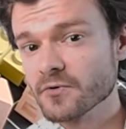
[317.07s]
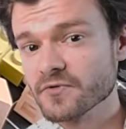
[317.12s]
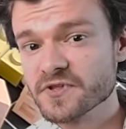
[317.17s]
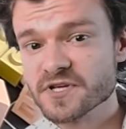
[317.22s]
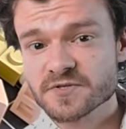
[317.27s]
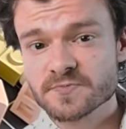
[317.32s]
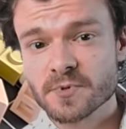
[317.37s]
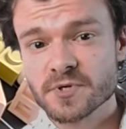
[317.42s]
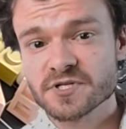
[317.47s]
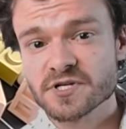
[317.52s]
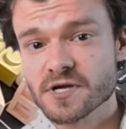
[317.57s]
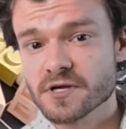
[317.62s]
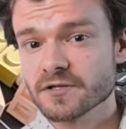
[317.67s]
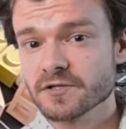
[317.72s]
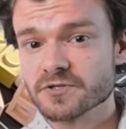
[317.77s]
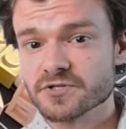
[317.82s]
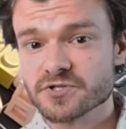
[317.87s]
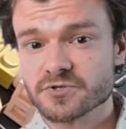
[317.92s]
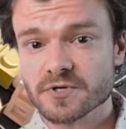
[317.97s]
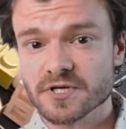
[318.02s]
this
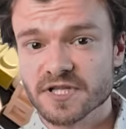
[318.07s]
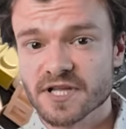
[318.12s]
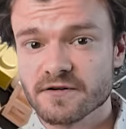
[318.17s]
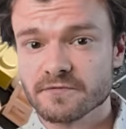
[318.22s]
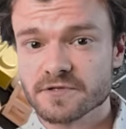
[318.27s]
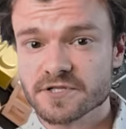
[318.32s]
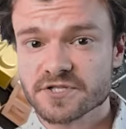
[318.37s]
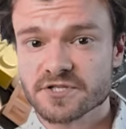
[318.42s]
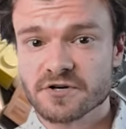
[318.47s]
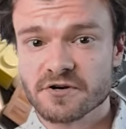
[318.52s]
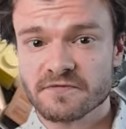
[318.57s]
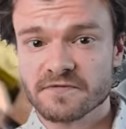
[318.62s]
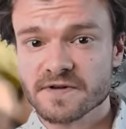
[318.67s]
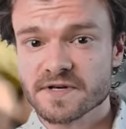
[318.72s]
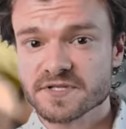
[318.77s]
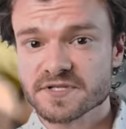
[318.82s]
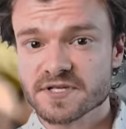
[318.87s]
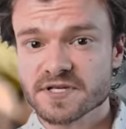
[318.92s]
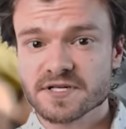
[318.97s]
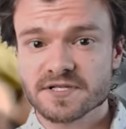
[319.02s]
particular street-level
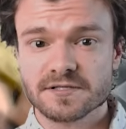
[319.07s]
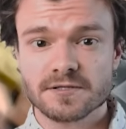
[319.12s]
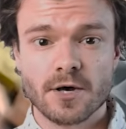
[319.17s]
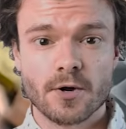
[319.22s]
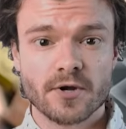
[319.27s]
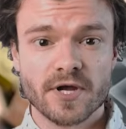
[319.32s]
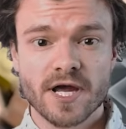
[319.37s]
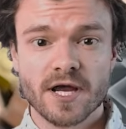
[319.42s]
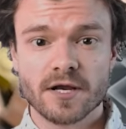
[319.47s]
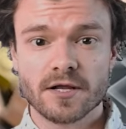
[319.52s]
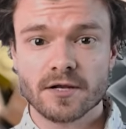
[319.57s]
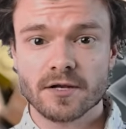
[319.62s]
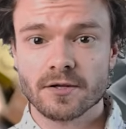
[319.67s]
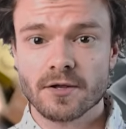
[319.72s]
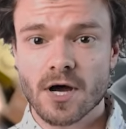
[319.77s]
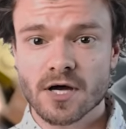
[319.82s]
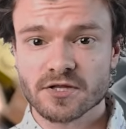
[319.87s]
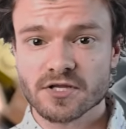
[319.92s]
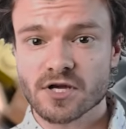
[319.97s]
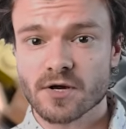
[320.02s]
surface is located
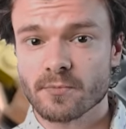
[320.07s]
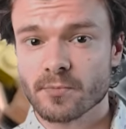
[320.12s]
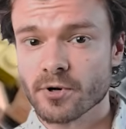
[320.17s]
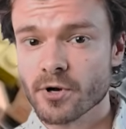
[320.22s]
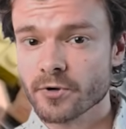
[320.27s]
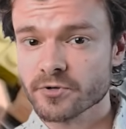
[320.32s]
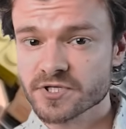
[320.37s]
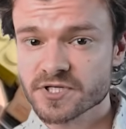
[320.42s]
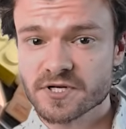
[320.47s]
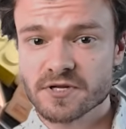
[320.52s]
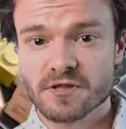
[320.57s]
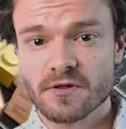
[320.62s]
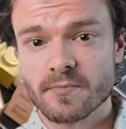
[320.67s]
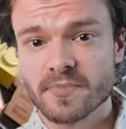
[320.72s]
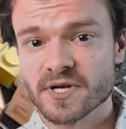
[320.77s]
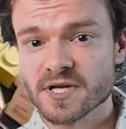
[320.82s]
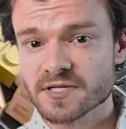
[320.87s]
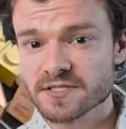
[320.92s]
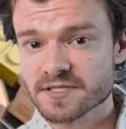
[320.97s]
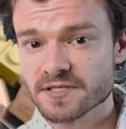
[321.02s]
along the approach to the
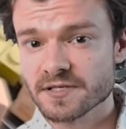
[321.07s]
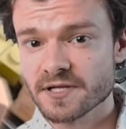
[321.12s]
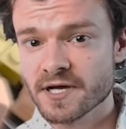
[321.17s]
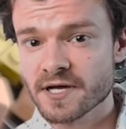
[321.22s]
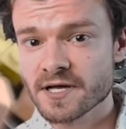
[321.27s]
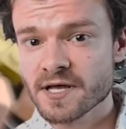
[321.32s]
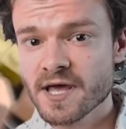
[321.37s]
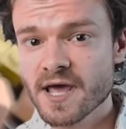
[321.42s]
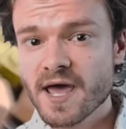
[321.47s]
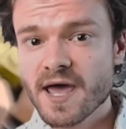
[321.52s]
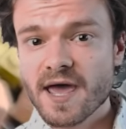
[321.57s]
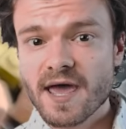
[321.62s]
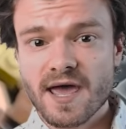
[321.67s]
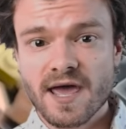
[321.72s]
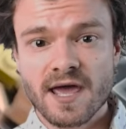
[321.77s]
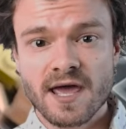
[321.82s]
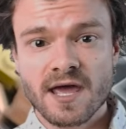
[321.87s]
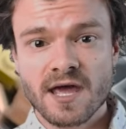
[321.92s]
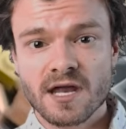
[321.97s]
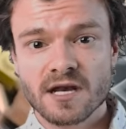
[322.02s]
peninsula,
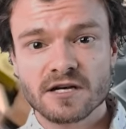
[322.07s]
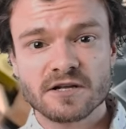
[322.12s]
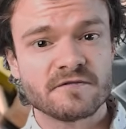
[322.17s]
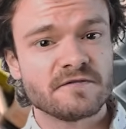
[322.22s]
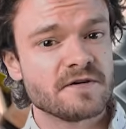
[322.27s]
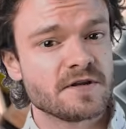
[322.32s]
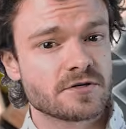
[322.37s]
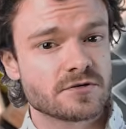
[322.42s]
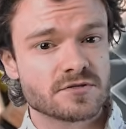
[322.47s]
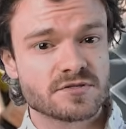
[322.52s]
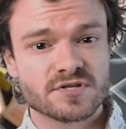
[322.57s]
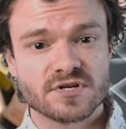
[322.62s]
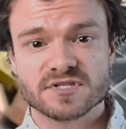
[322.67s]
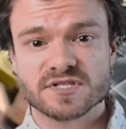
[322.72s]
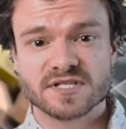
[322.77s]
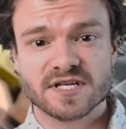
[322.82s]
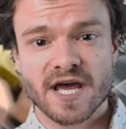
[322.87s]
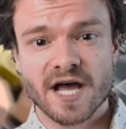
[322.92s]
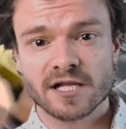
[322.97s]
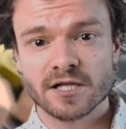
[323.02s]
and it features a
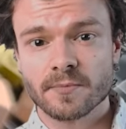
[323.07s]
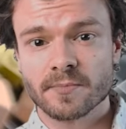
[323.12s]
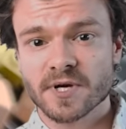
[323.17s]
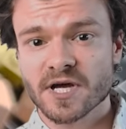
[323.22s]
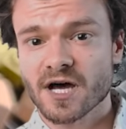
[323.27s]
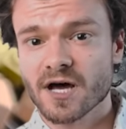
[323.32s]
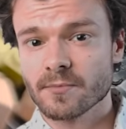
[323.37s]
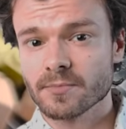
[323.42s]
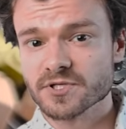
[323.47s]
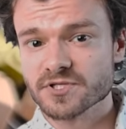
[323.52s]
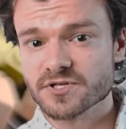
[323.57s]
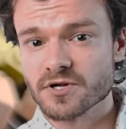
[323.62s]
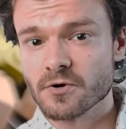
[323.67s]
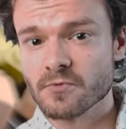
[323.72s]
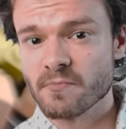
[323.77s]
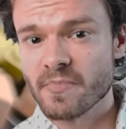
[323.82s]
scallop cobblestone